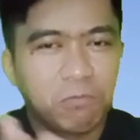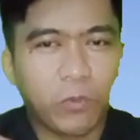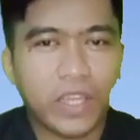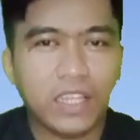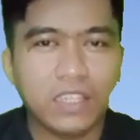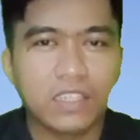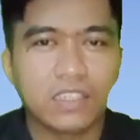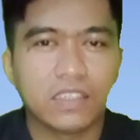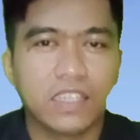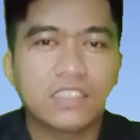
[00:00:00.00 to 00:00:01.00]
Well,
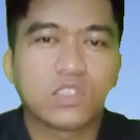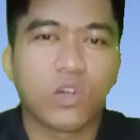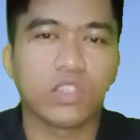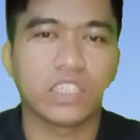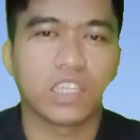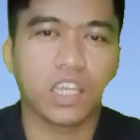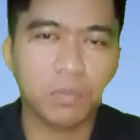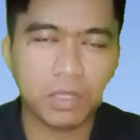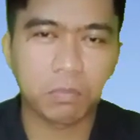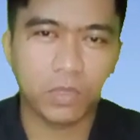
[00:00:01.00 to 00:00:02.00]
that's called
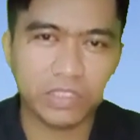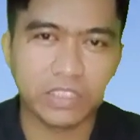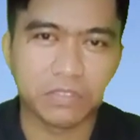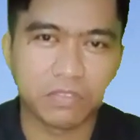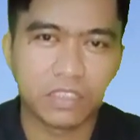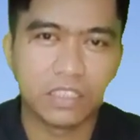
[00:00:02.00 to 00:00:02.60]
economic motive.